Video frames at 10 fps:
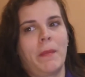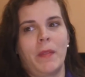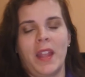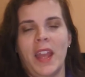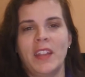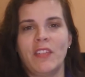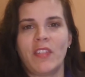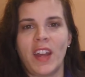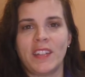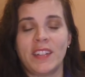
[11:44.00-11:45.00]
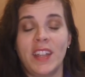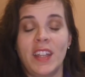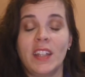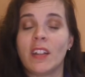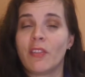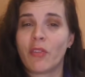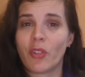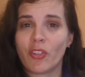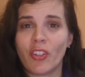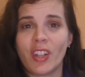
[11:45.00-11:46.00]
Again, fascinating.
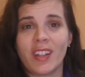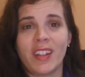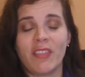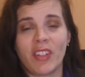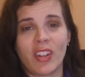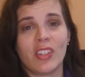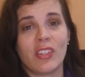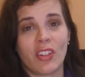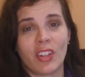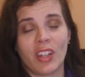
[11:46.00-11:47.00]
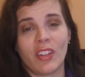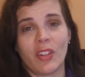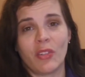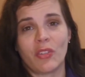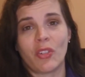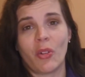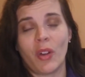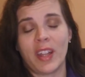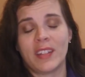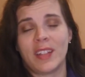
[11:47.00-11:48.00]
Unfortunately, very dirty though, so
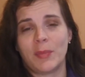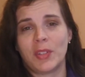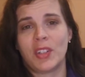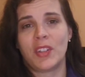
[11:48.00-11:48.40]
I attempted to